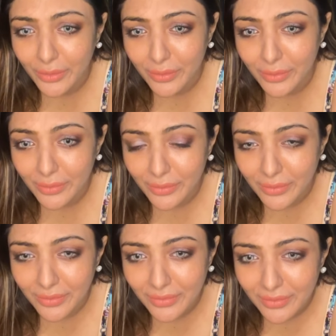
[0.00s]

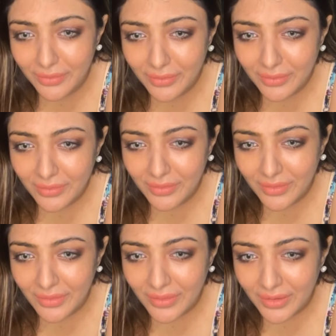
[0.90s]
[no speech]